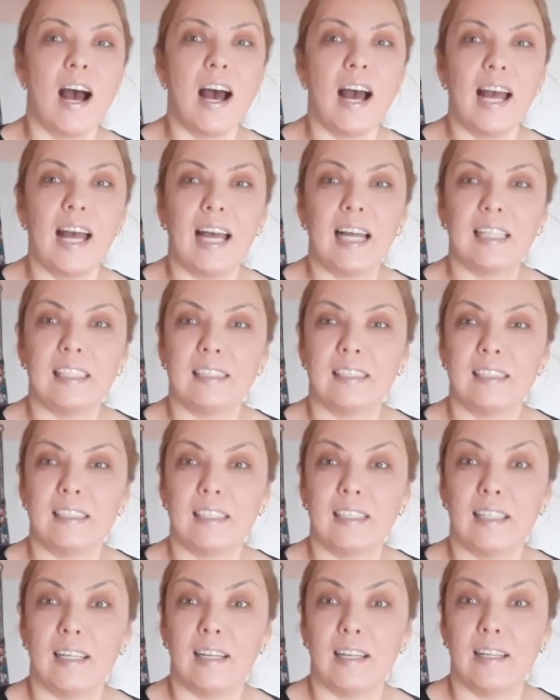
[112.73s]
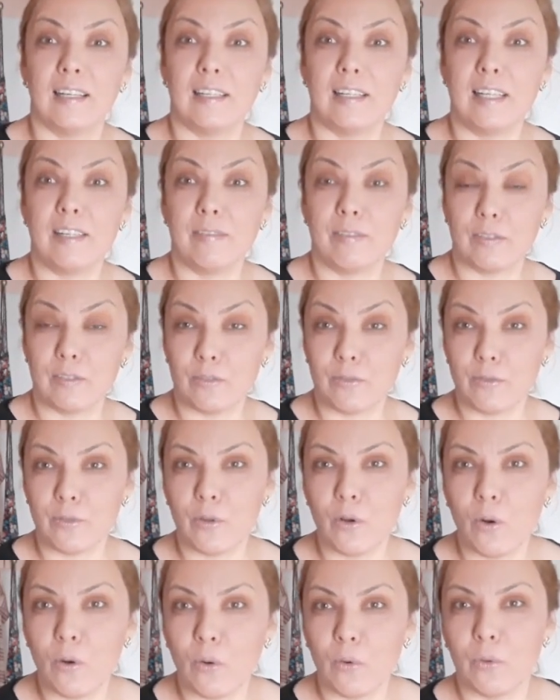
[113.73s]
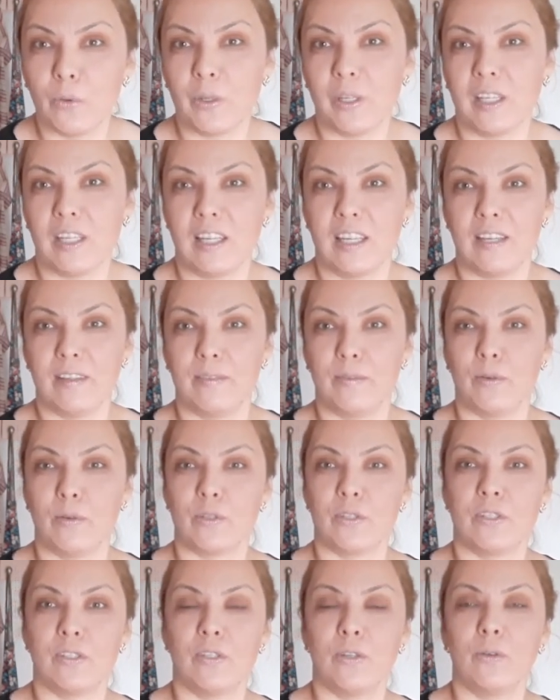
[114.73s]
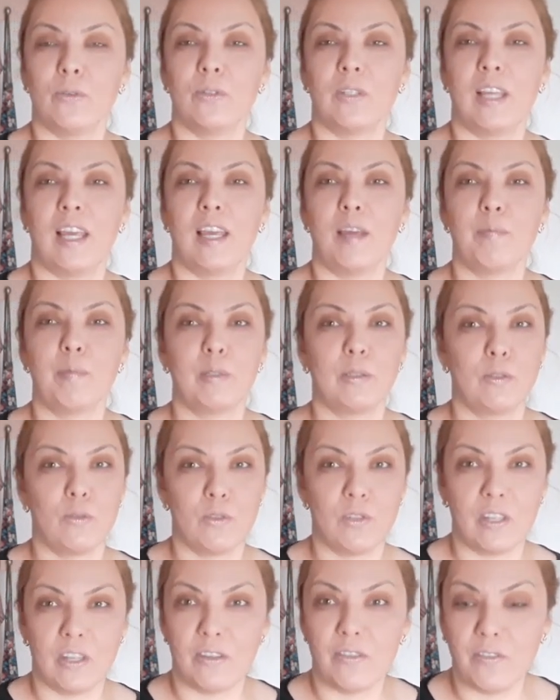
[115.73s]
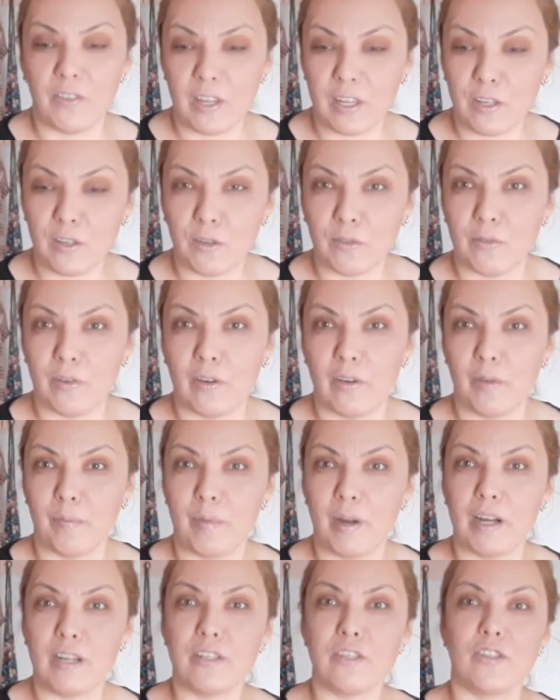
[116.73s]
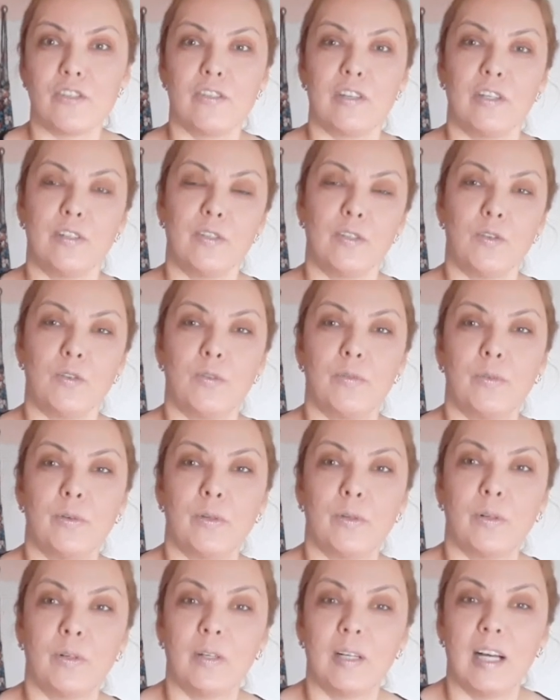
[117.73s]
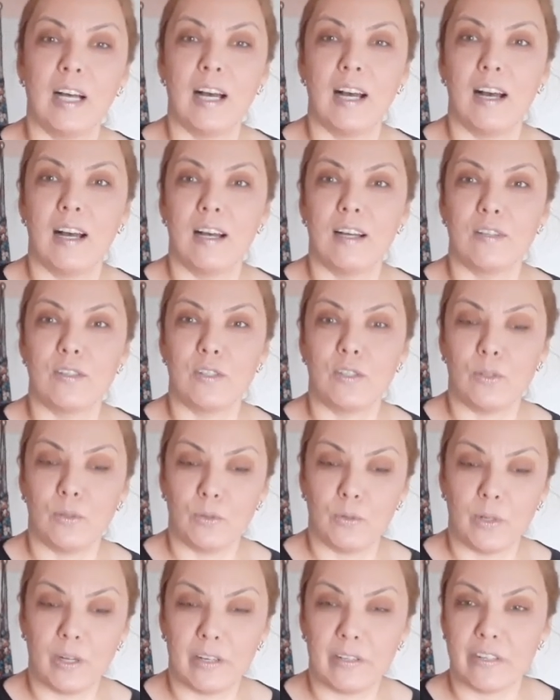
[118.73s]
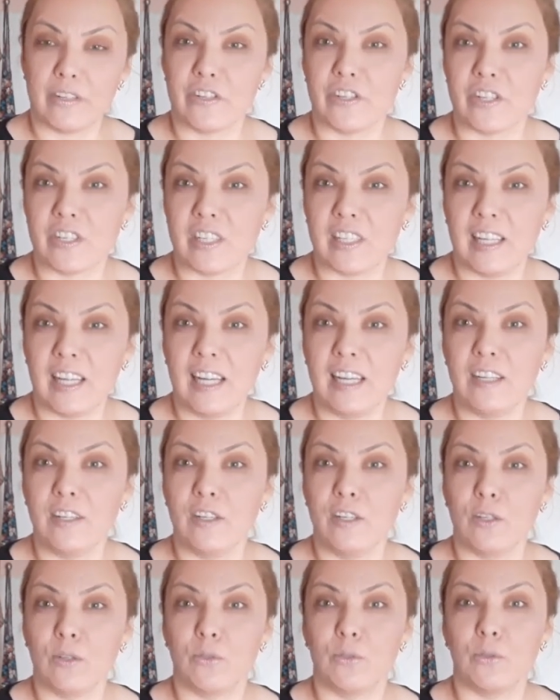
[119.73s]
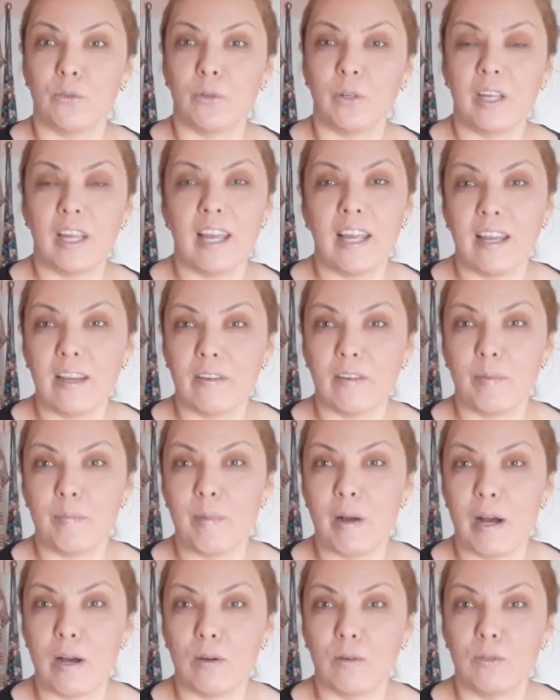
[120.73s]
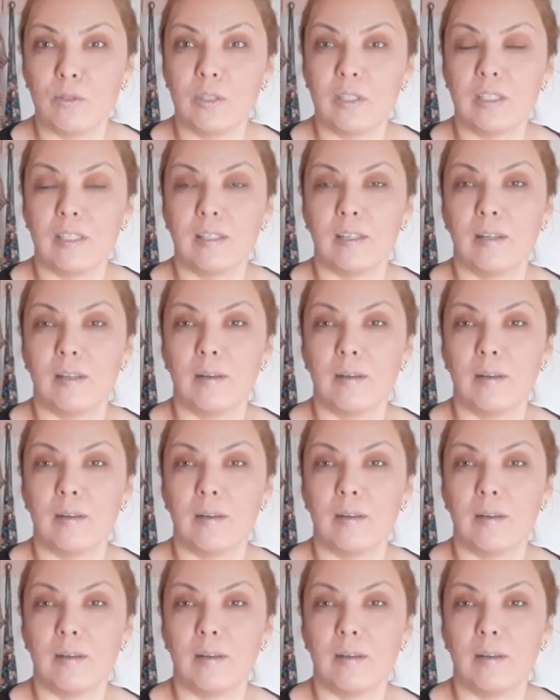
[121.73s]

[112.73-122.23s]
and even though he was not able to say thank you very much that you were so courageous lady, you took care about